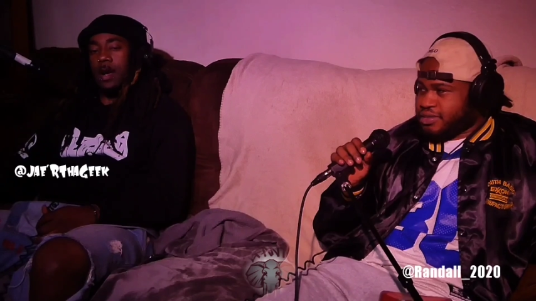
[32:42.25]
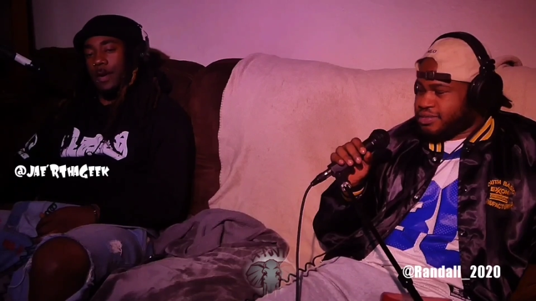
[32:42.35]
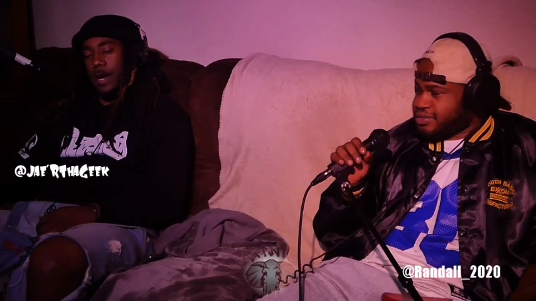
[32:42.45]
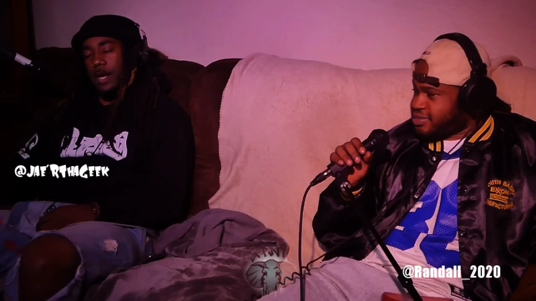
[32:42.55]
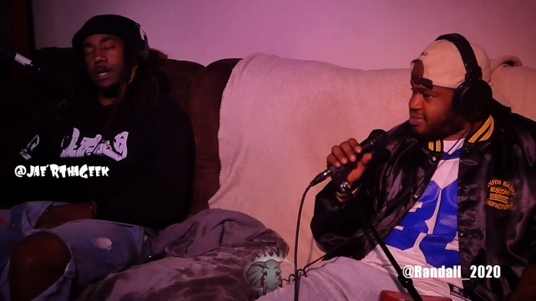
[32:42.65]

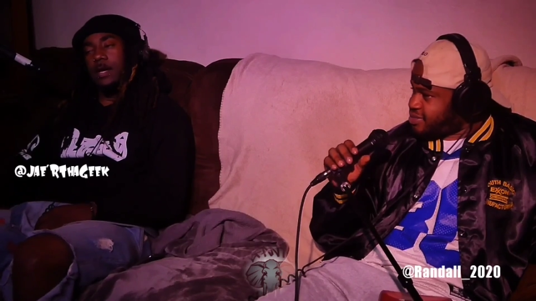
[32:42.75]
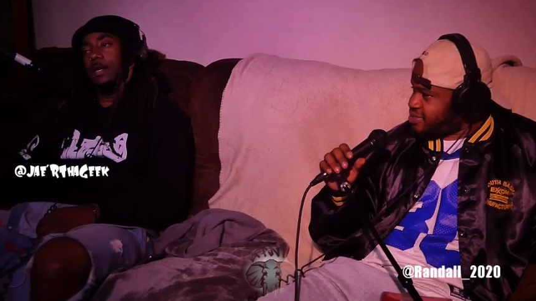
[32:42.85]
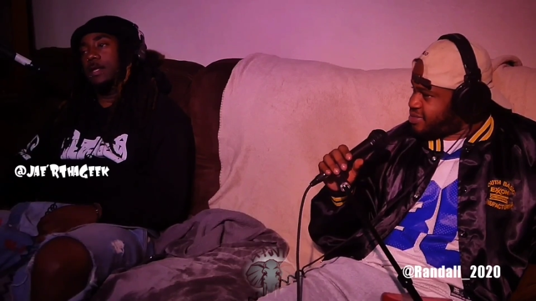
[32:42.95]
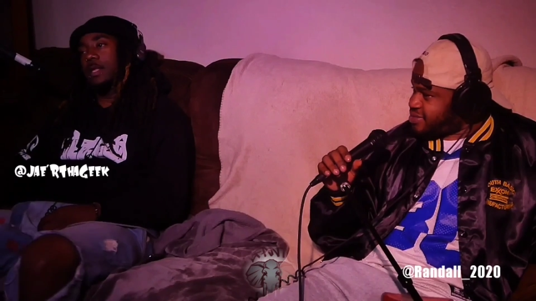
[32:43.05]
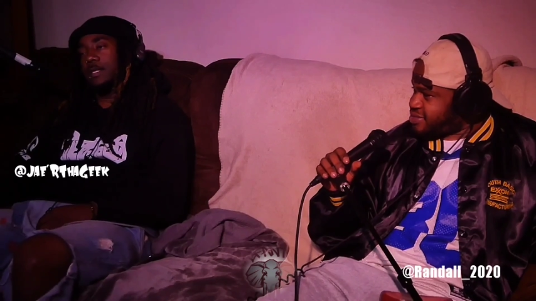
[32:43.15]
Speaker 1: All right,
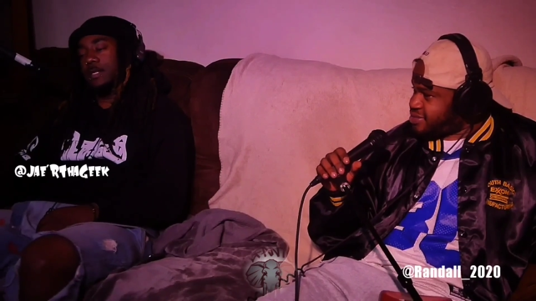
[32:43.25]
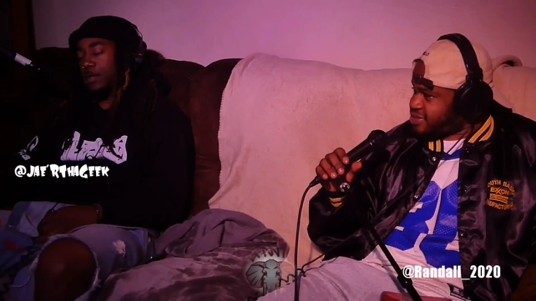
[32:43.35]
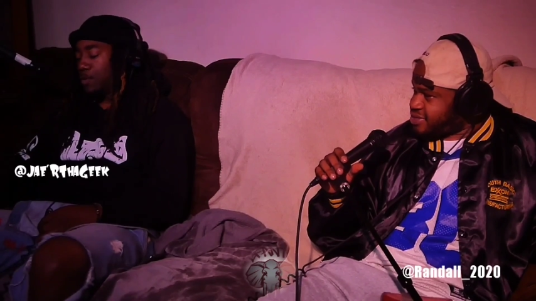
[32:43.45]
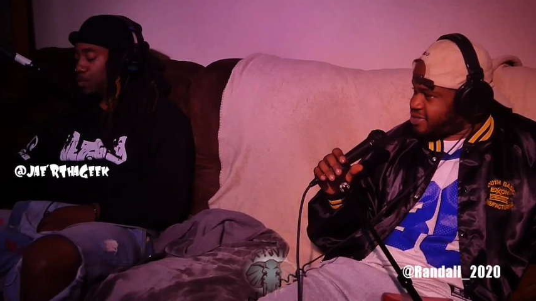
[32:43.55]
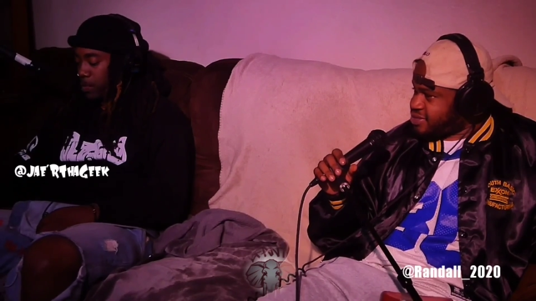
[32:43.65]
that's
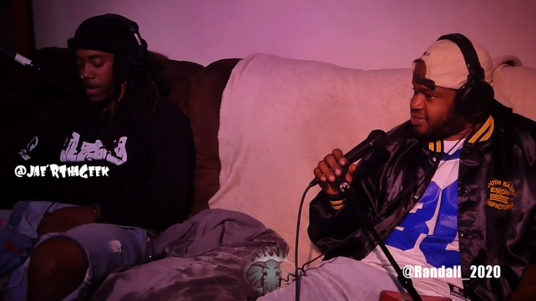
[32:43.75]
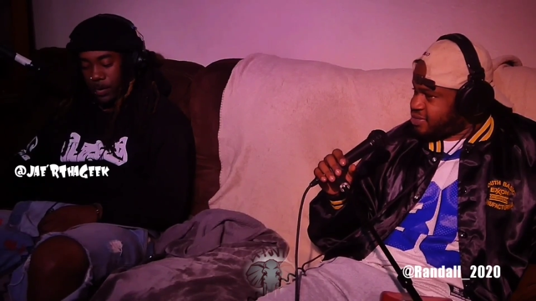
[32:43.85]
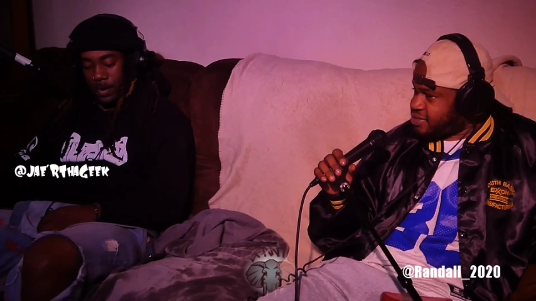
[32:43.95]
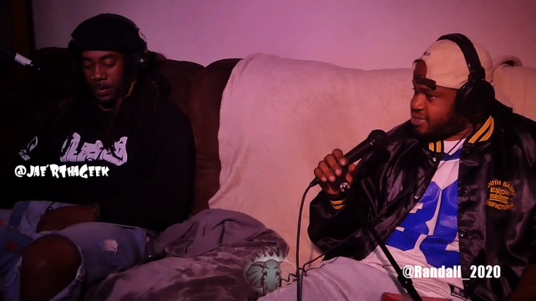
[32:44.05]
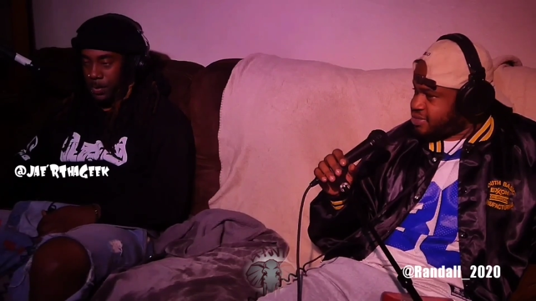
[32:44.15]
a
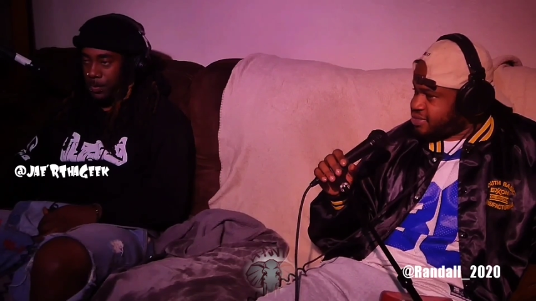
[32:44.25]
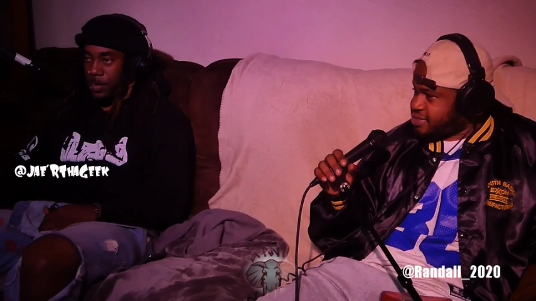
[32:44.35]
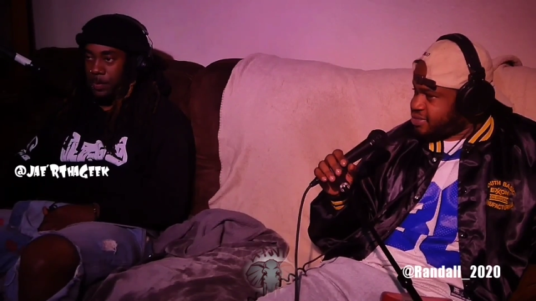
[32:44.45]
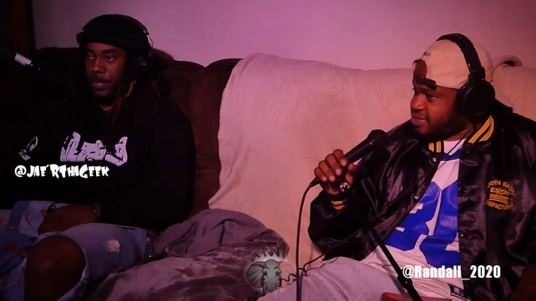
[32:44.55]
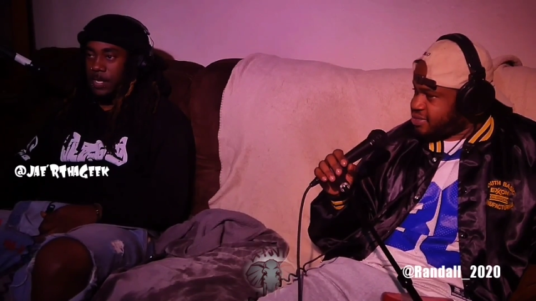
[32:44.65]
great way to put
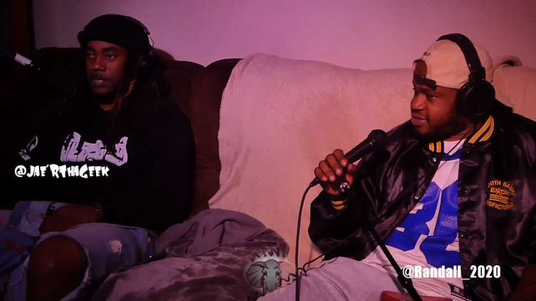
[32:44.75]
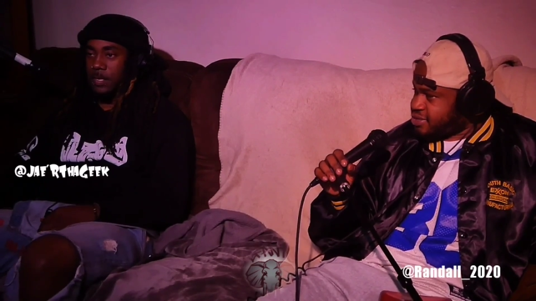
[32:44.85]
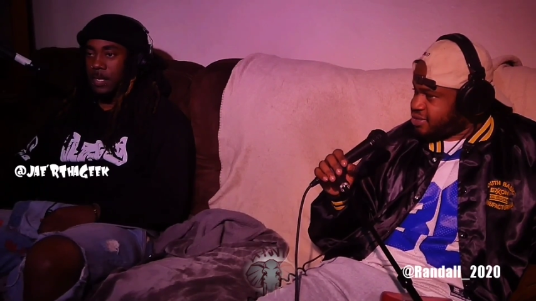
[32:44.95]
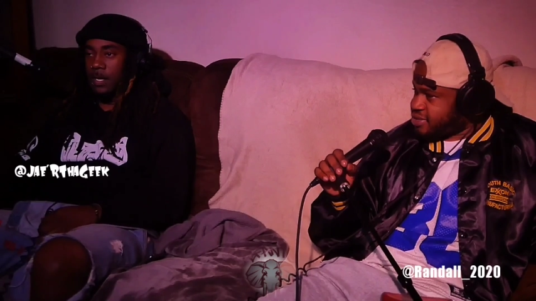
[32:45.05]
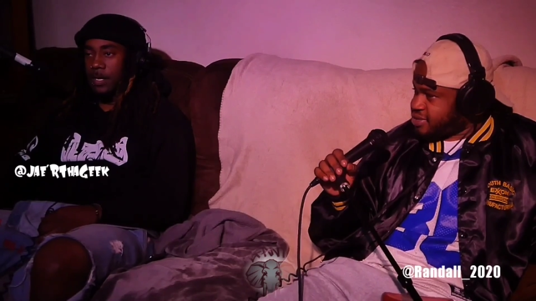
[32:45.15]
me on
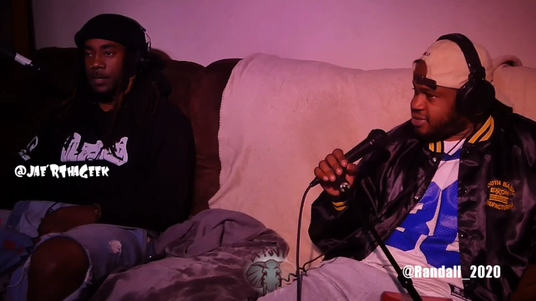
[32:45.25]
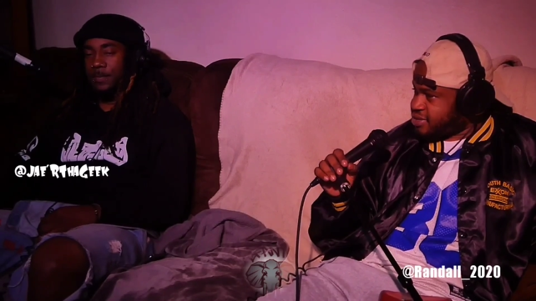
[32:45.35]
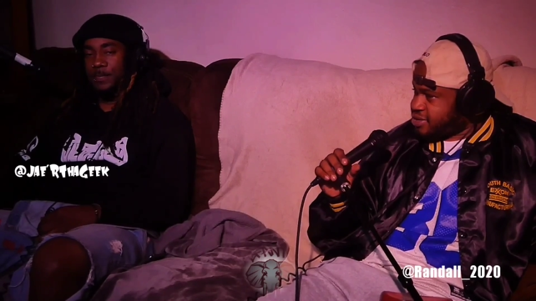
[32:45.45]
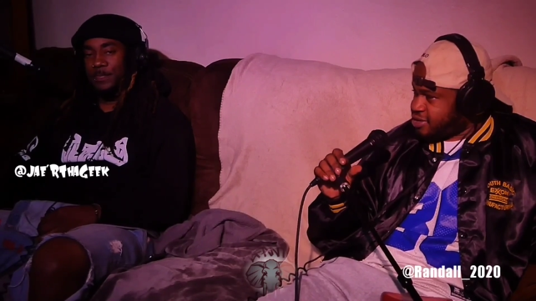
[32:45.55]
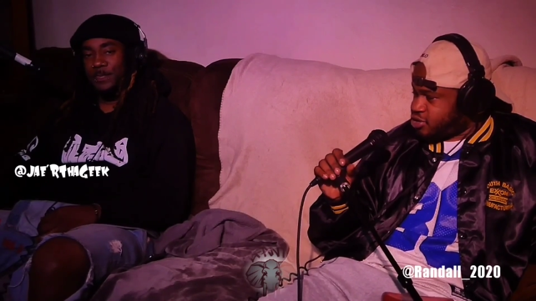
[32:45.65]
blast.
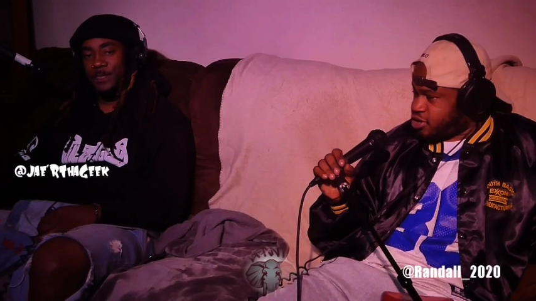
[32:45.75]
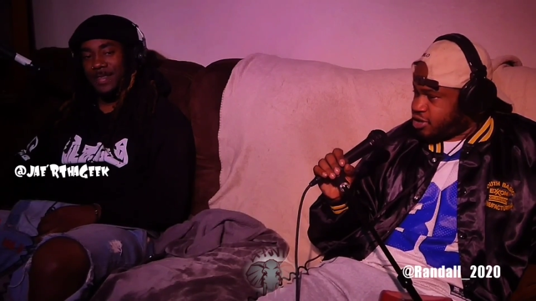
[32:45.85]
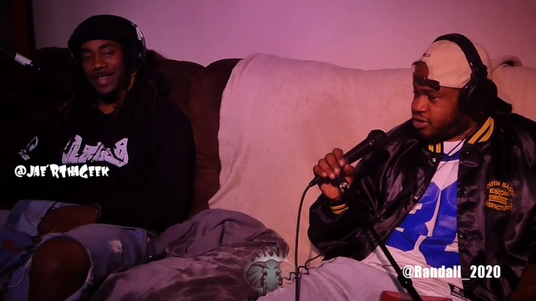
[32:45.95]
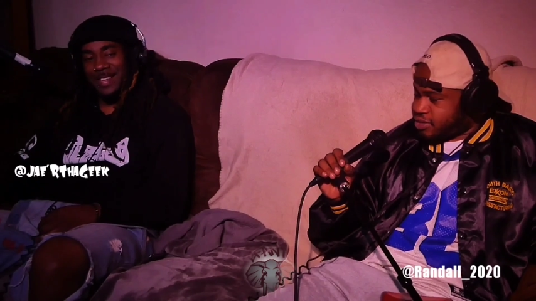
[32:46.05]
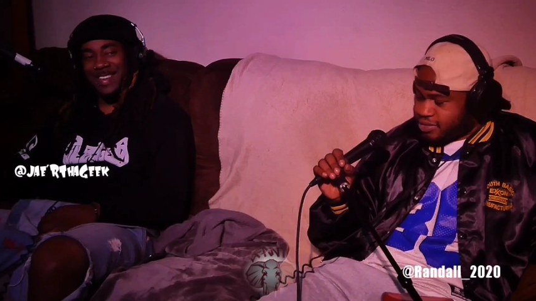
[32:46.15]
Um,
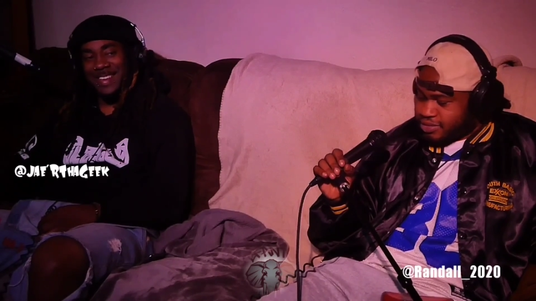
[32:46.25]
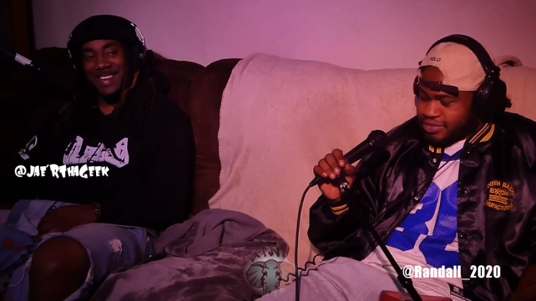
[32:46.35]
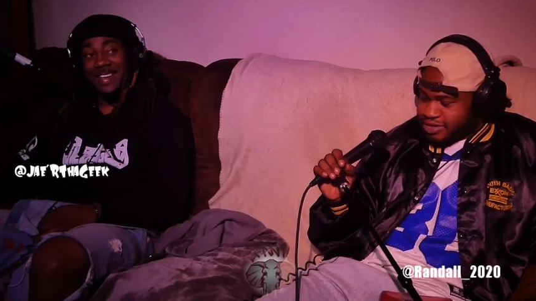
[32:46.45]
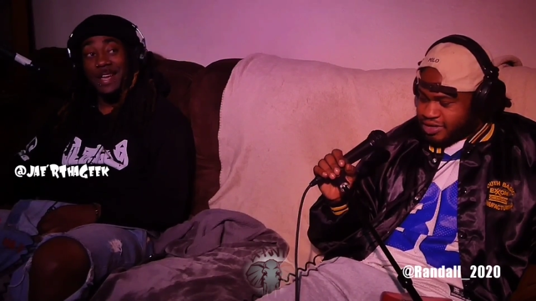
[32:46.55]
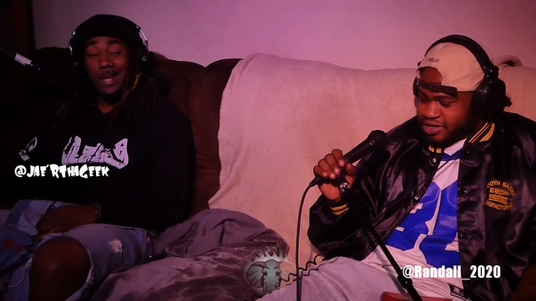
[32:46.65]
Straight
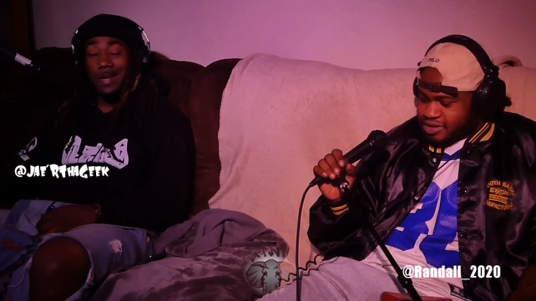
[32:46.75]
up.